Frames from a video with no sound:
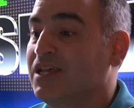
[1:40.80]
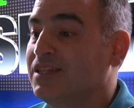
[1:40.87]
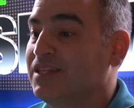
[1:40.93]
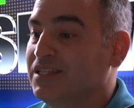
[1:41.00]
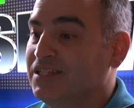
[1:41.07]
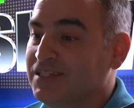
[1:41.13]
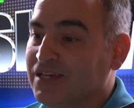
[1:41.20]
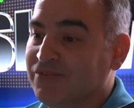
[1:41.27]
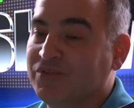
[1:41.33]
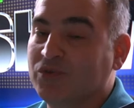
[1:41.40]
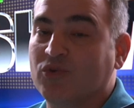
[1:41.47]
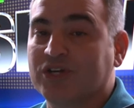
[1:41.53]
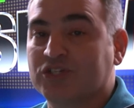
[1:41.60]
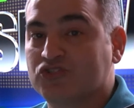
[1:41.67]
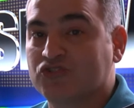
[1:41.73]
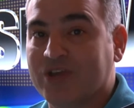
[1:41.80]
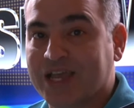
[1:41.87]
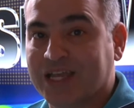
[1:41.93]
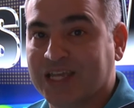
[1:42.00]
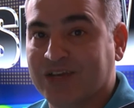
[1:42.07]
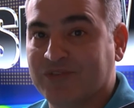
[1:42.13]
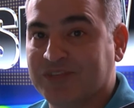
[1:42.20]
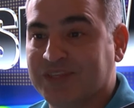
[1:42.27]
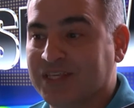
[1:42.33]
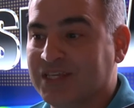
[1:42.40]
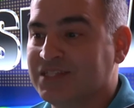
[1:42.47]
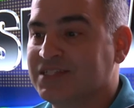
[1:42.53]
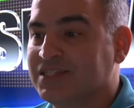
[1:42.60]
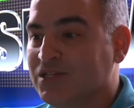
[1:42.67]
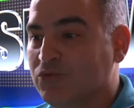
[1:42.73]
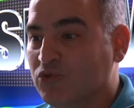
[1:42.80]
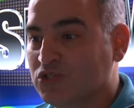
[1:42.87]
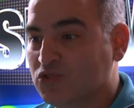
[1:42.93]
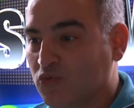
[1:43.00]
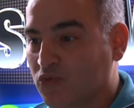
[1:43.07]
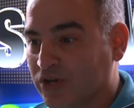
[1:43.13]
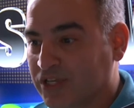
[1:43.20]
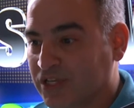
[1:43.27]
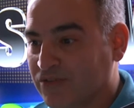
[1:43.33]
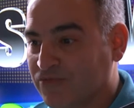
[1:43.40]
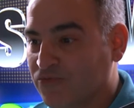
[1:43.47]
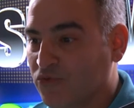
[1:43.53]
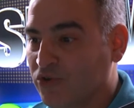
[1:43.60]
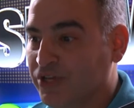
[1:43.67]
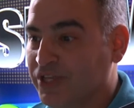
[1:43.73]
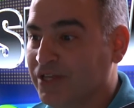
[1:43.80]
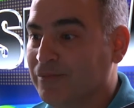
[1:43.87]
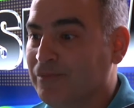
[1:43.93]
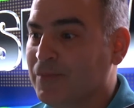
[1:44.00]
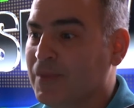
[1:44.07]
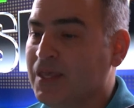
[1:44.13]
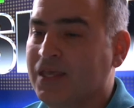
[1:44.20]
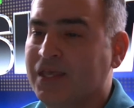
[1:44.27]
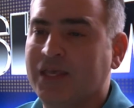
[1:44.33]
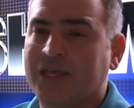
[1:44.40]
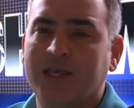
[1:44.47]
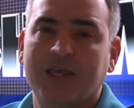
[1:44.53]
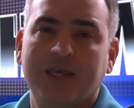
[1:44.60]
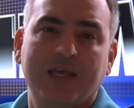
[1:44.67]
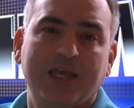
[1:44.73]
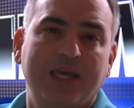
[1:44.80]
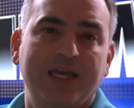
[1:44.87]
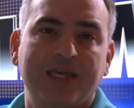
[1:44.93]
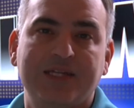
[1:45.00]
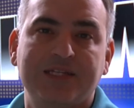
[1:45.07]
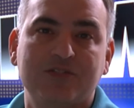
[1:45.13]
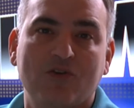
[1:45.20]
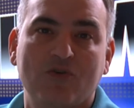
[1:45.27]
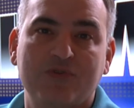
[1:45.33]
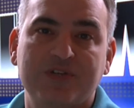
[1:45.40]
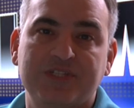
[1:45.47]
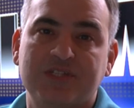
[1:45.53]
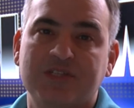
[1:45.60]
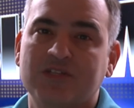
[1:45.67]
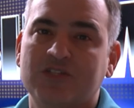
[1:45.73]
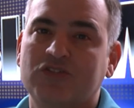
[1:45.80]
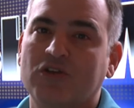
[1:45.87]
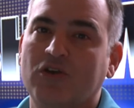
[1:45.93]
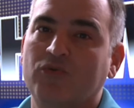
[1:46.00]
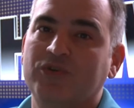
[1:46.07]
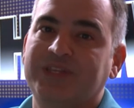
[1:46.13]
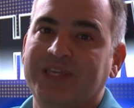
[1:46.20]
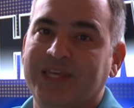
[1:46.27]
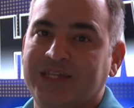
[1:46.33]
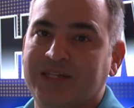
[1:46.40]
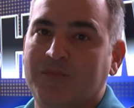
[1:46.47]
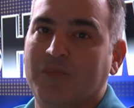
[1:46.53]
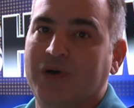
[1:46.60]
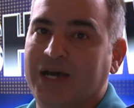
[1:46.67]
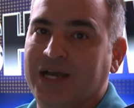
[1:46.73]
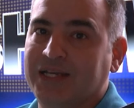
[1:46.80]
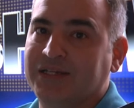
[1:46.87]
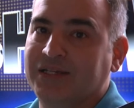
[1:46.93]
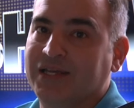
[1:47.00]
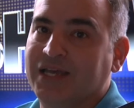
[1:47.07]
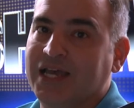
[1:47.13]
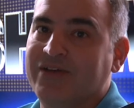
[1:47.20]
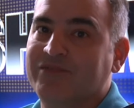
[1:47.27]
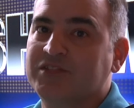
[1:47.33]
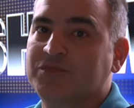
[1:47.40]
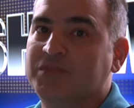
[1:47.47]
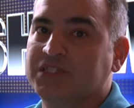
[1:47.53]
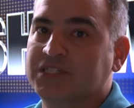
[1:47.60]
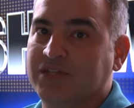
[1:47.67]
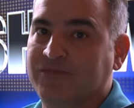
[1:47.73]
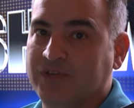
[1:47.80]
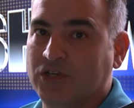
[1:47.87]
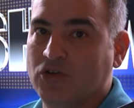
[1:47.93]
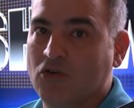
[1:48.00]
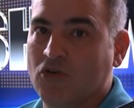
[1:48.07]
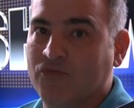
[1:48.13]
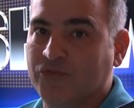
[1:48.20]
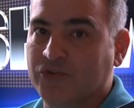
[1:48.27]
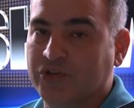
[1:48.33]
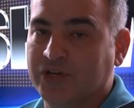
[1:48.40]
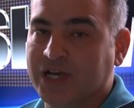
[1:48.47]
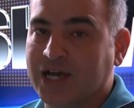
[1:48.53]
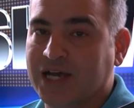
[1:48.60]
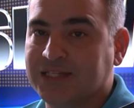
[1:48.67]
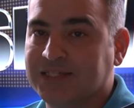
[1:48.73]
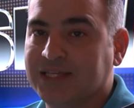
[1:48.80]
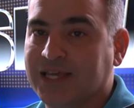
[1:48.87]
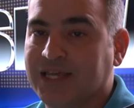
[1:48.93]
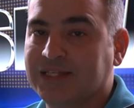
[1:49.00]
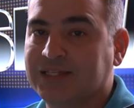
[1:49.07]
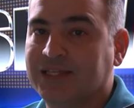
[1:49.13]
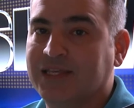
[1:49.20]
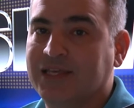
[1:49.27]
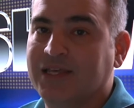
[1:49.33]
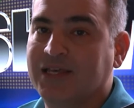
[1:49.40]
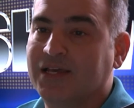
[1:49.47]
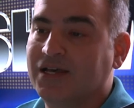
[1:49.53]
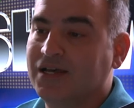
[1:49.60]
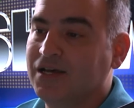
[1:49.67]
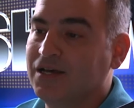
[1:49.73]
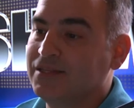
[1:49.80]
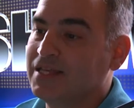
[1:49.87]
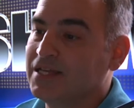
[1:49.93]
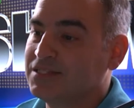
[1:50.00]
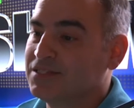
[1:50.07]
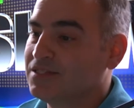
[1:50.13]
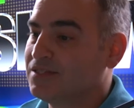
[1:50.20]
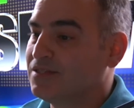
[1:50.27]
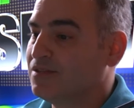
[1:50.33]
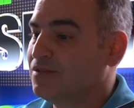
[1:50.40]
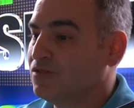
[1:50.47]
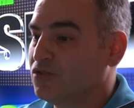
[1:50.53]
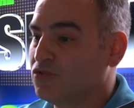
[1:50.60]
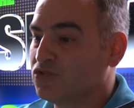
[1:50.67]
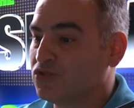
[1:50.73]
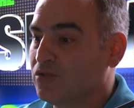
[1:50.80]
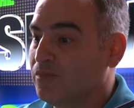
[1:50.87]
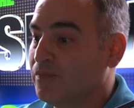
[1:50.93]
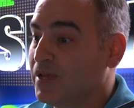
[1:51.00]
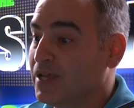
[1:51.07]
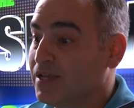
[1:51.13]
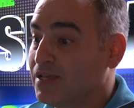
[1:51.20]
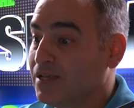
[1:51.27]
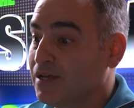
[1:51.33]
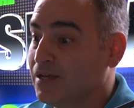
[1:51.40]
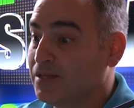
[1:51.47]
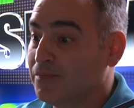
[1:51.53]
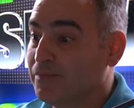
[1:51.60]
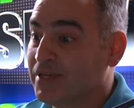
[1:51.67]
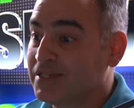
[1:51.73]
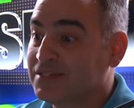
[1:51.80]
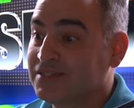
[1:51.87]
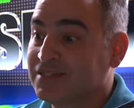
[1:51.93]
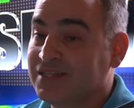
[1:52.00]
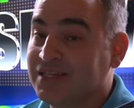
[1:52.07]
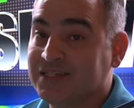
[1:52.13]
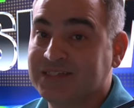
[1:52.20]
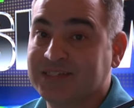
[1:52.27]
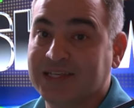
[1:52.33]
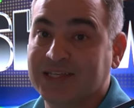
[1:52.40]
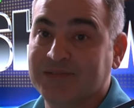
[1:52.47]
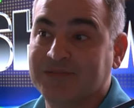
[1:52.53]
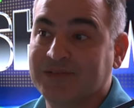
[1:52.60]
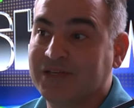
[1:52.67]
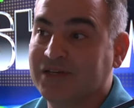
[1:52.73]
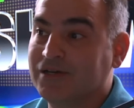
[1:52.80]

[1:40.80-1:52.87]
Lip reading: then you definitely want to track everything, see what's working for you. And as always, start with the end in mind. Have a specific goal for your content. Those are the best things that